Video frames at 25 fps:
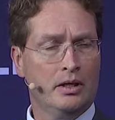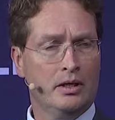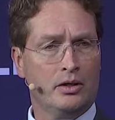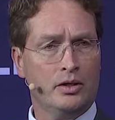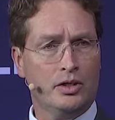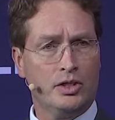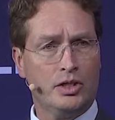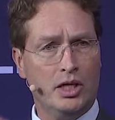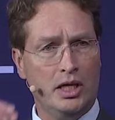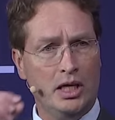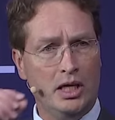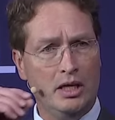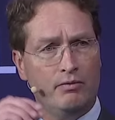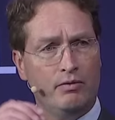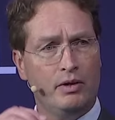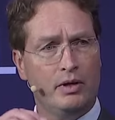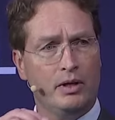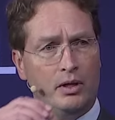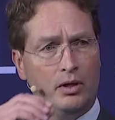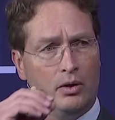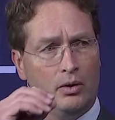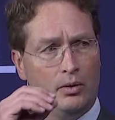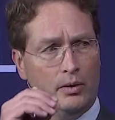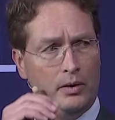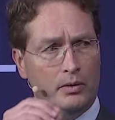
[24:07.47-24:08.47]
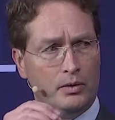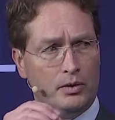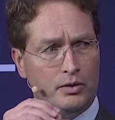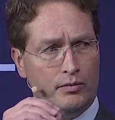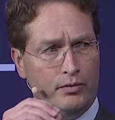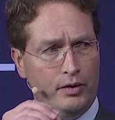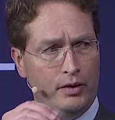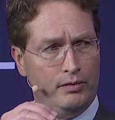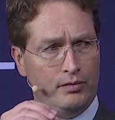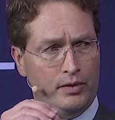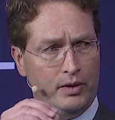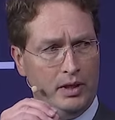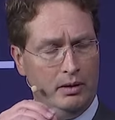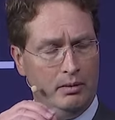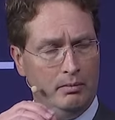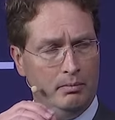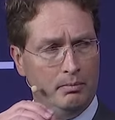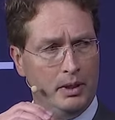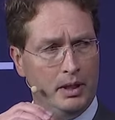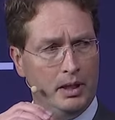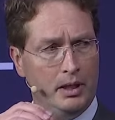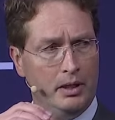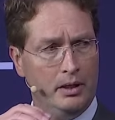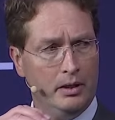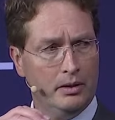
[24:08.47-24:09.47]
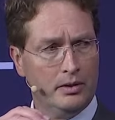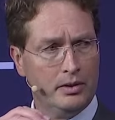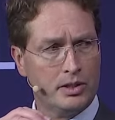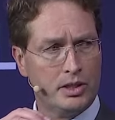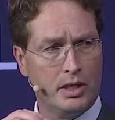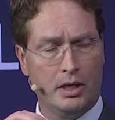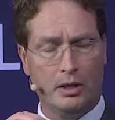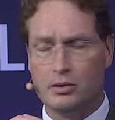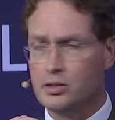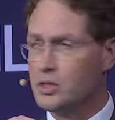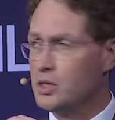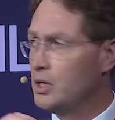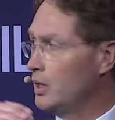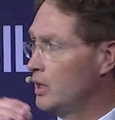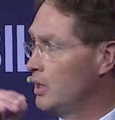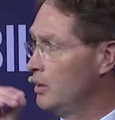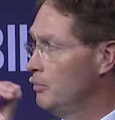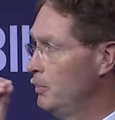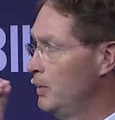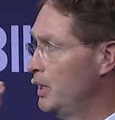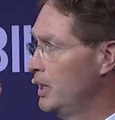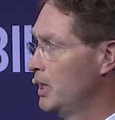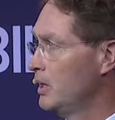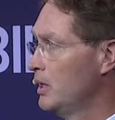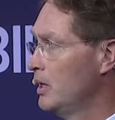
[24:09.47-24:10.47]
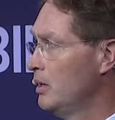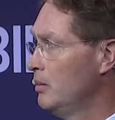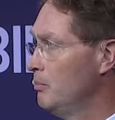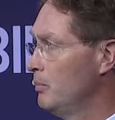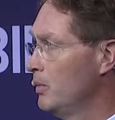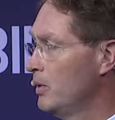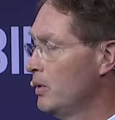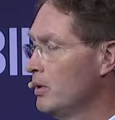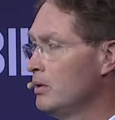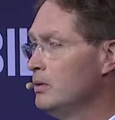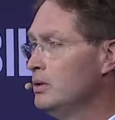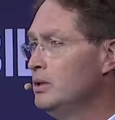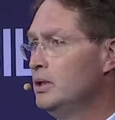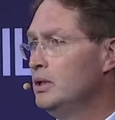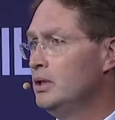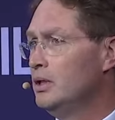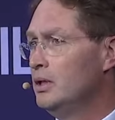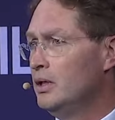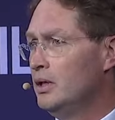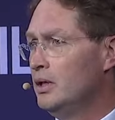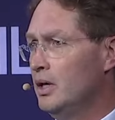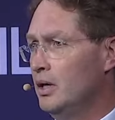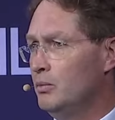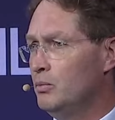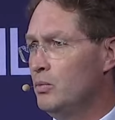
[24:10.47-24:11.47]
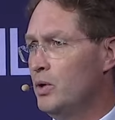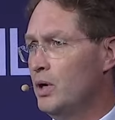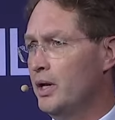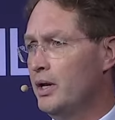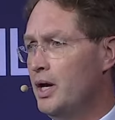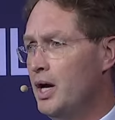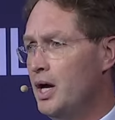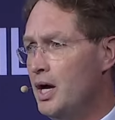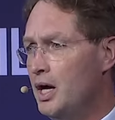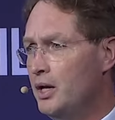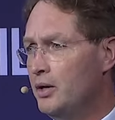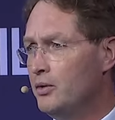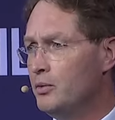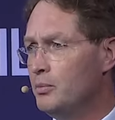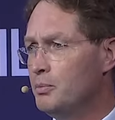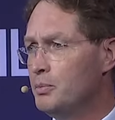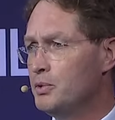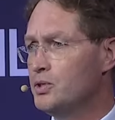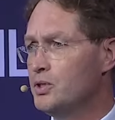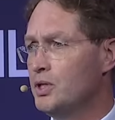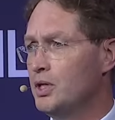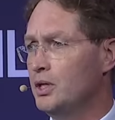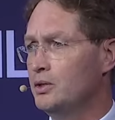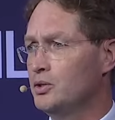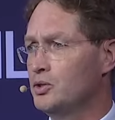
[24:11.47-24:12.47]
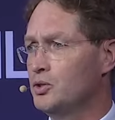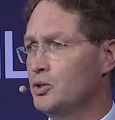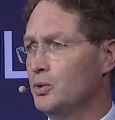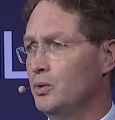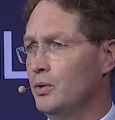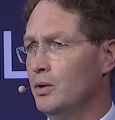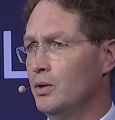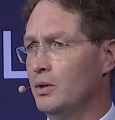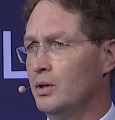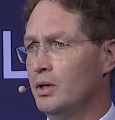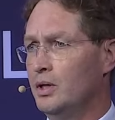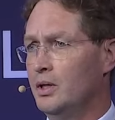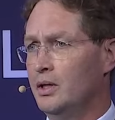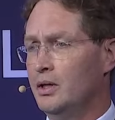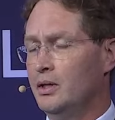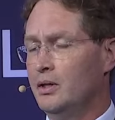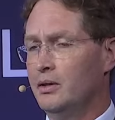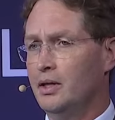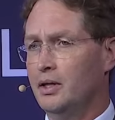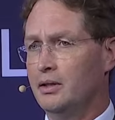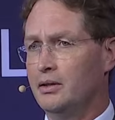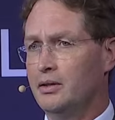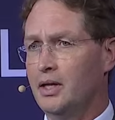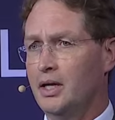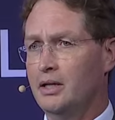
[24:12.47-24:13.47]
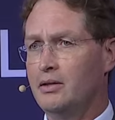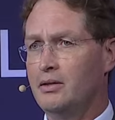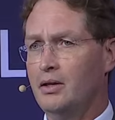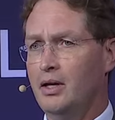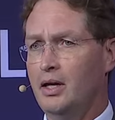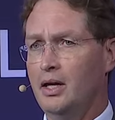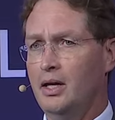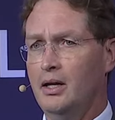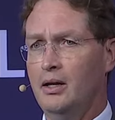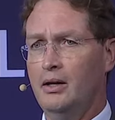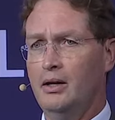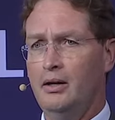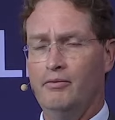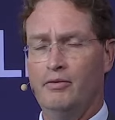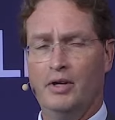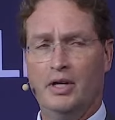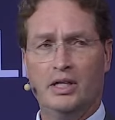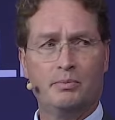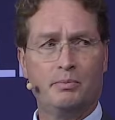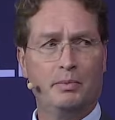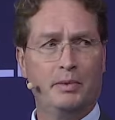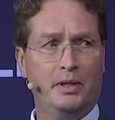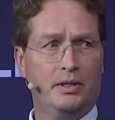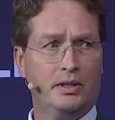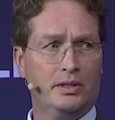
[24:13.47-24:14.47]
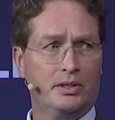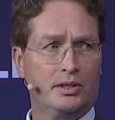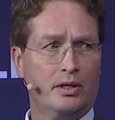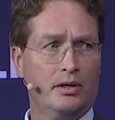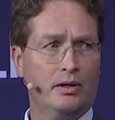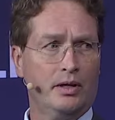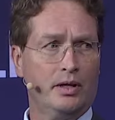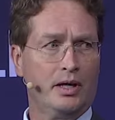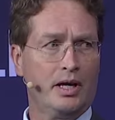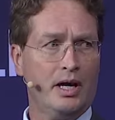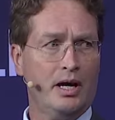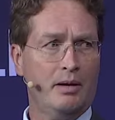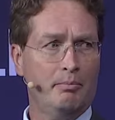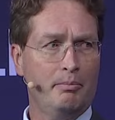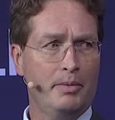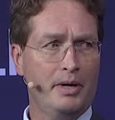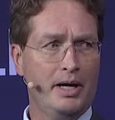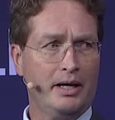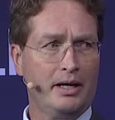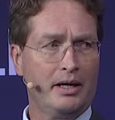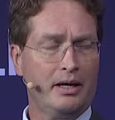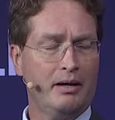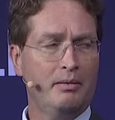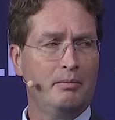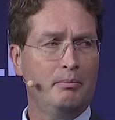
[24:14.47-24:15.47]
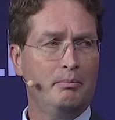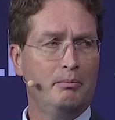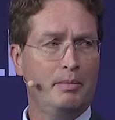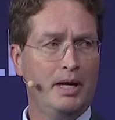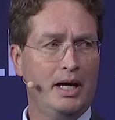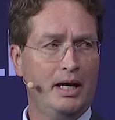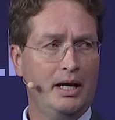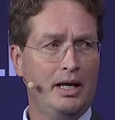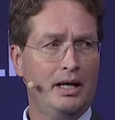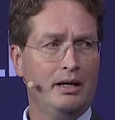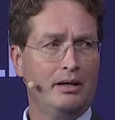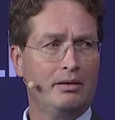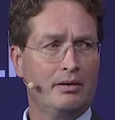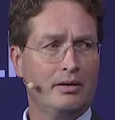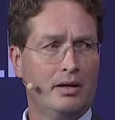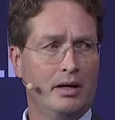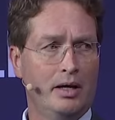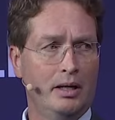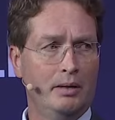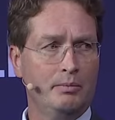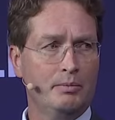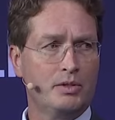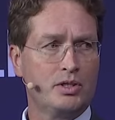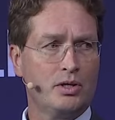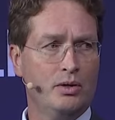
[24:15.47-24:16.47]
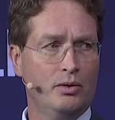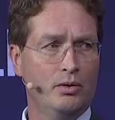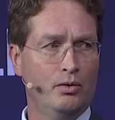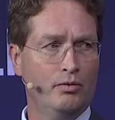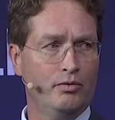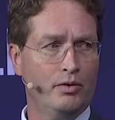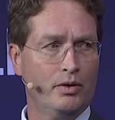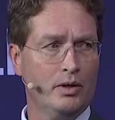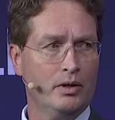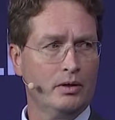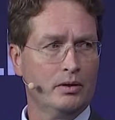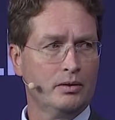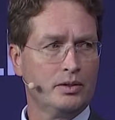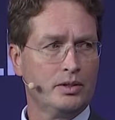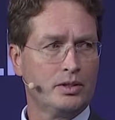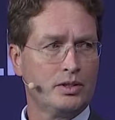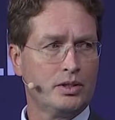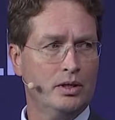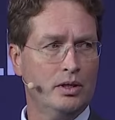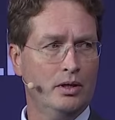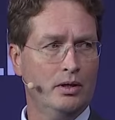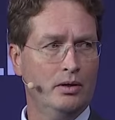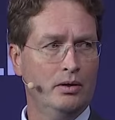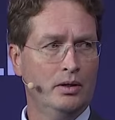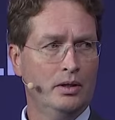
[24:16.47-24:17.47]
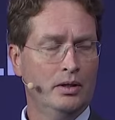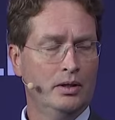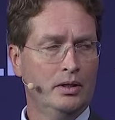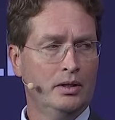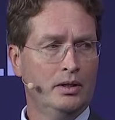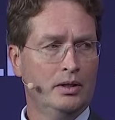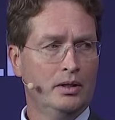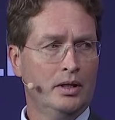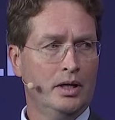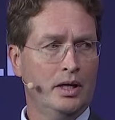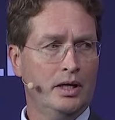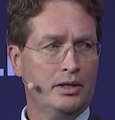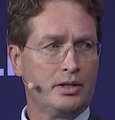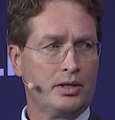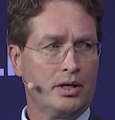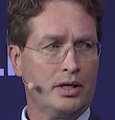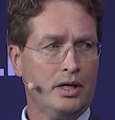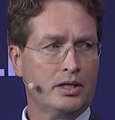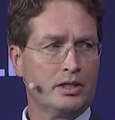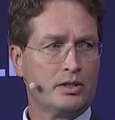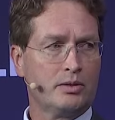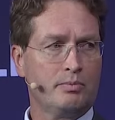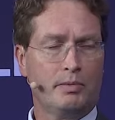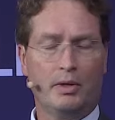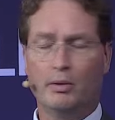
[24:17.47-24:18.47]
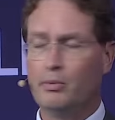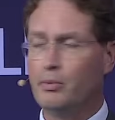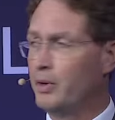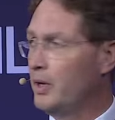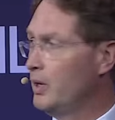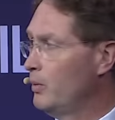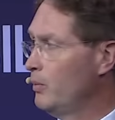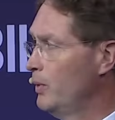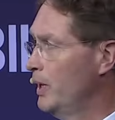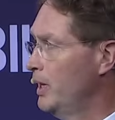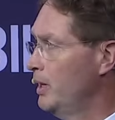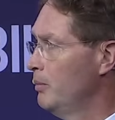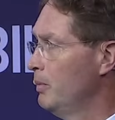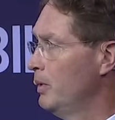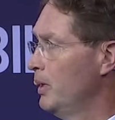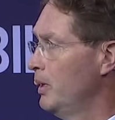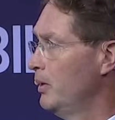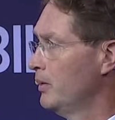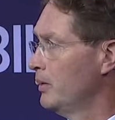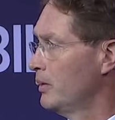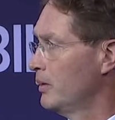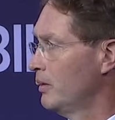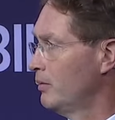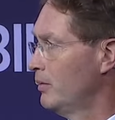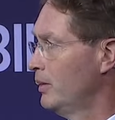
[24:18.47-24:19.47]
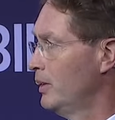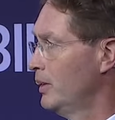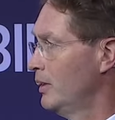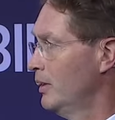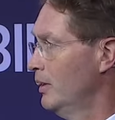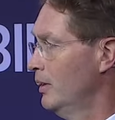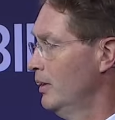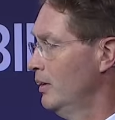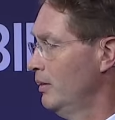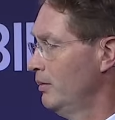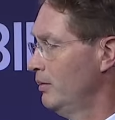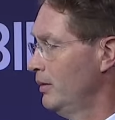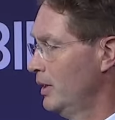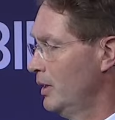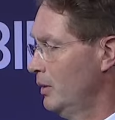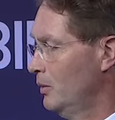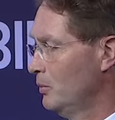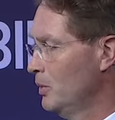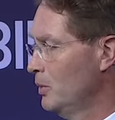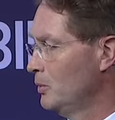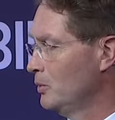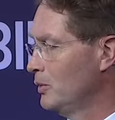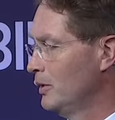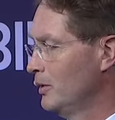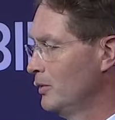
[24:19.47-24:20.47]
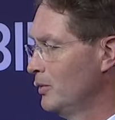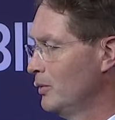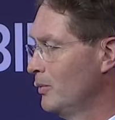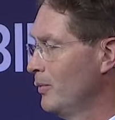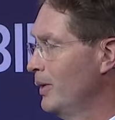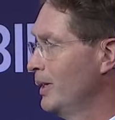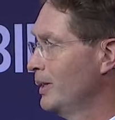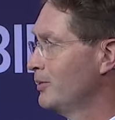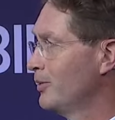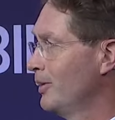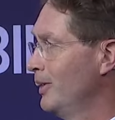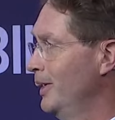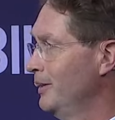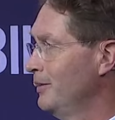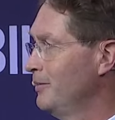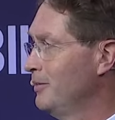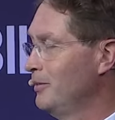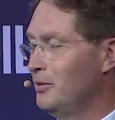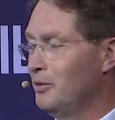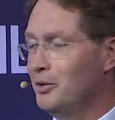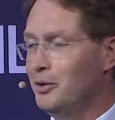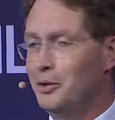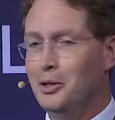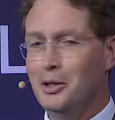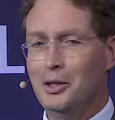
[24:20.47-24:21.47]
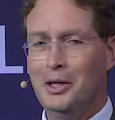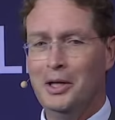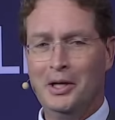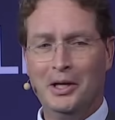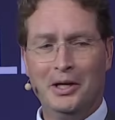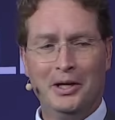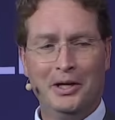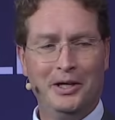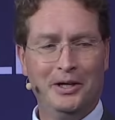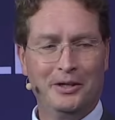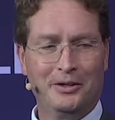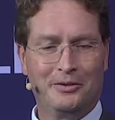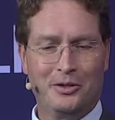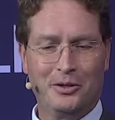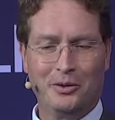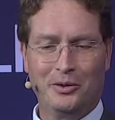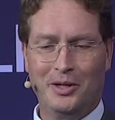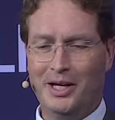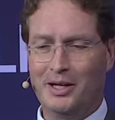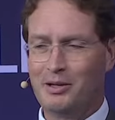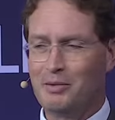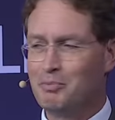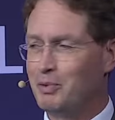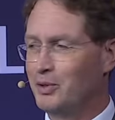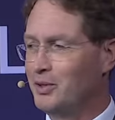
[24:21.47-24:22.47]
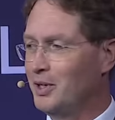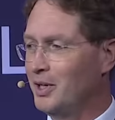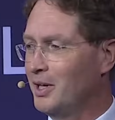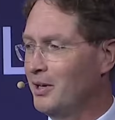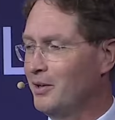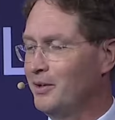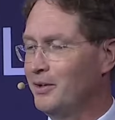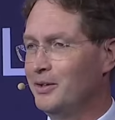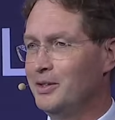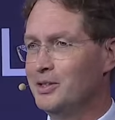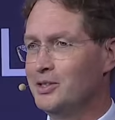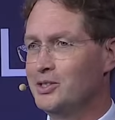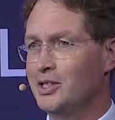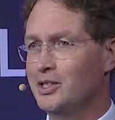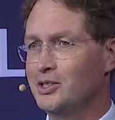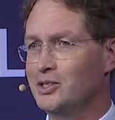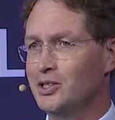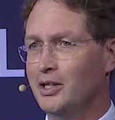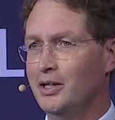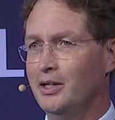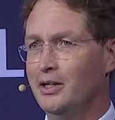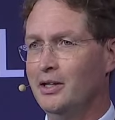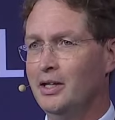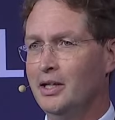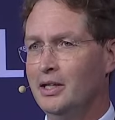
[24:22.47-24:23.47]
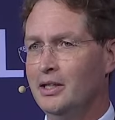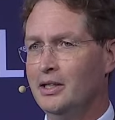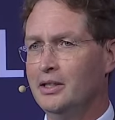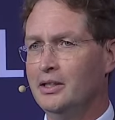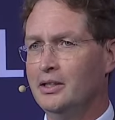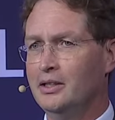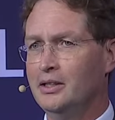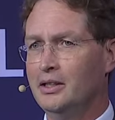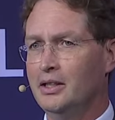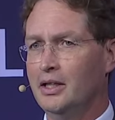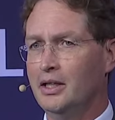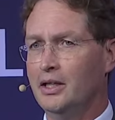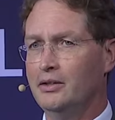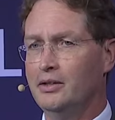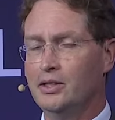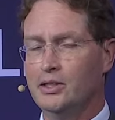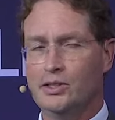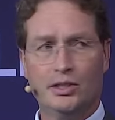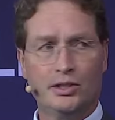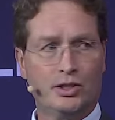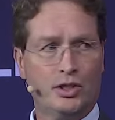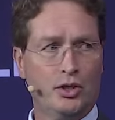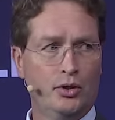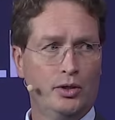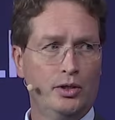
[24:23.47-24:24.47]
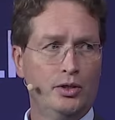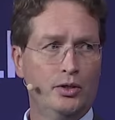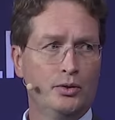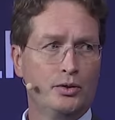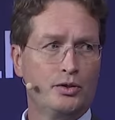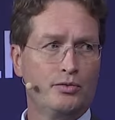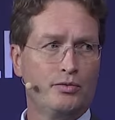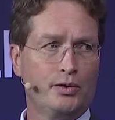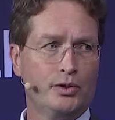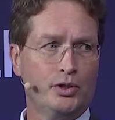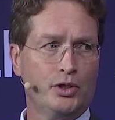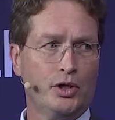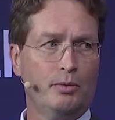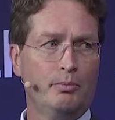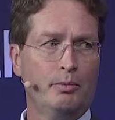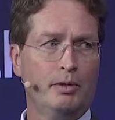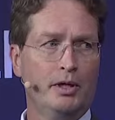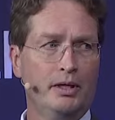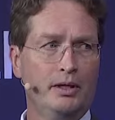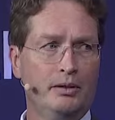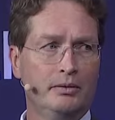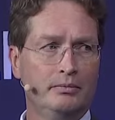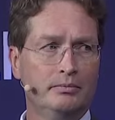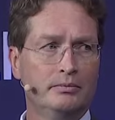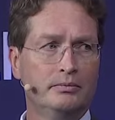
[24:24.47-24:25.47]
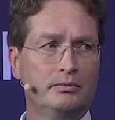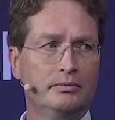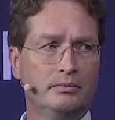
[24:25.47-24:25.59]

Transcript: Because even though those 15 billion sounds like a big number, I'm 100% sure that that investment is going to come back many times over. So as a customer, when I read about it, I think I wrote and congratulated you to that particular decision. This is good news for Germany.